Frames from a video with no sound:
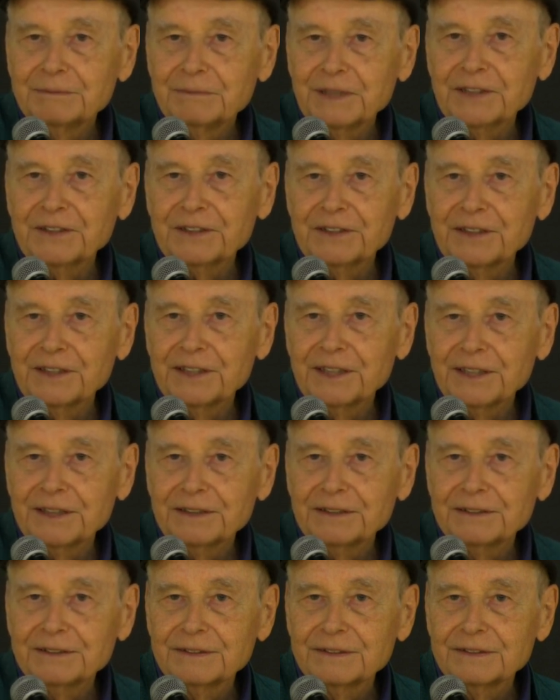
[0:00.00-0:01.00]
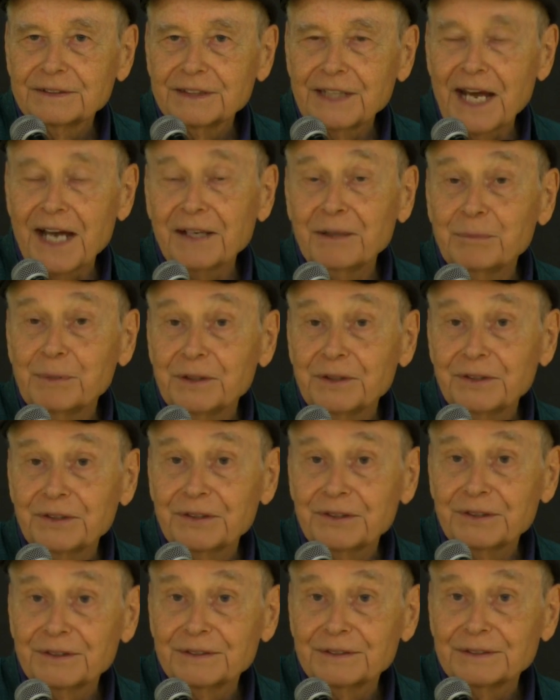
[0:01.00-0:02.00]
mescaline,
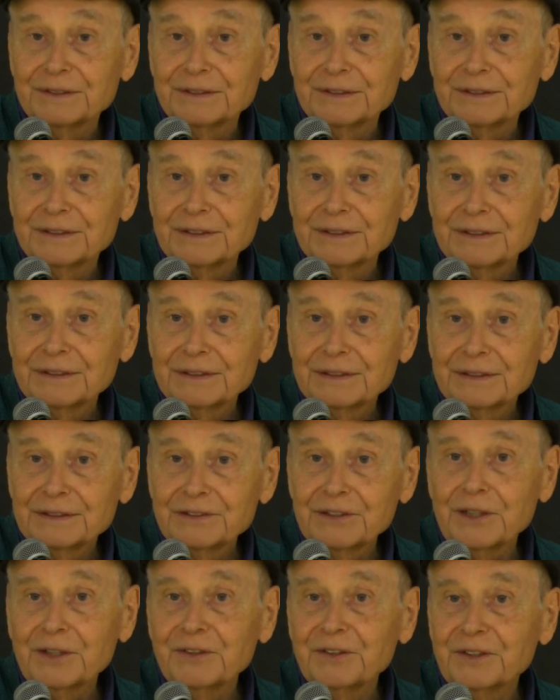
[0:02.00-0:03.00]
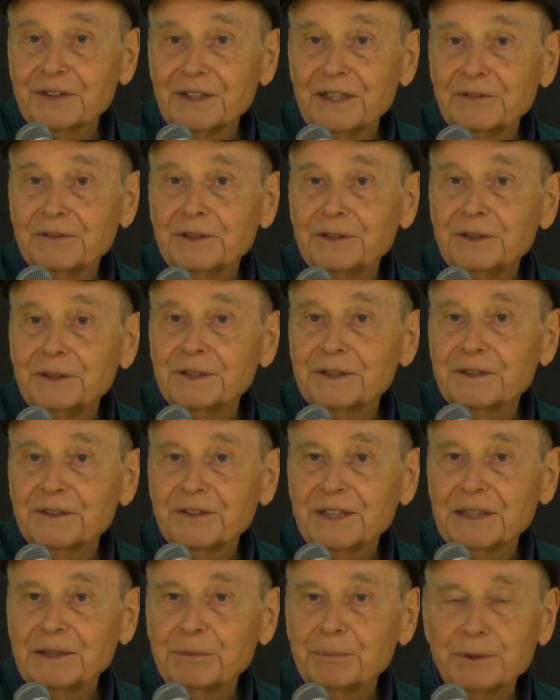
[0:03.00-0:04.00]
cannabis, drugs that never hurt a
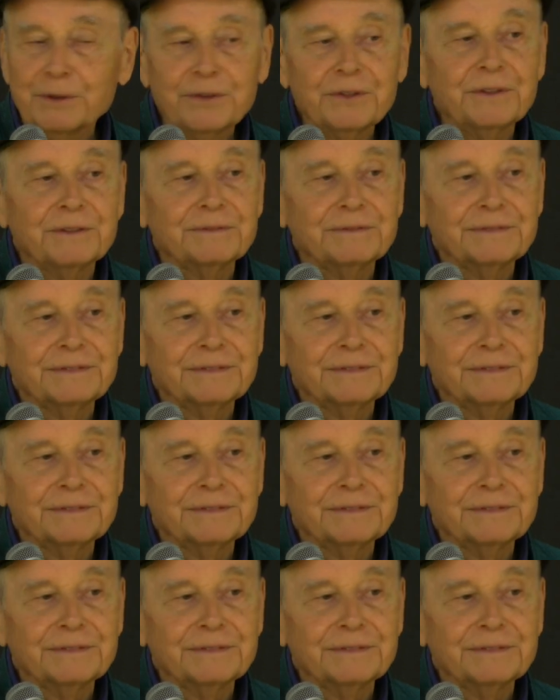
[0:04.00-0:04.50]
single person.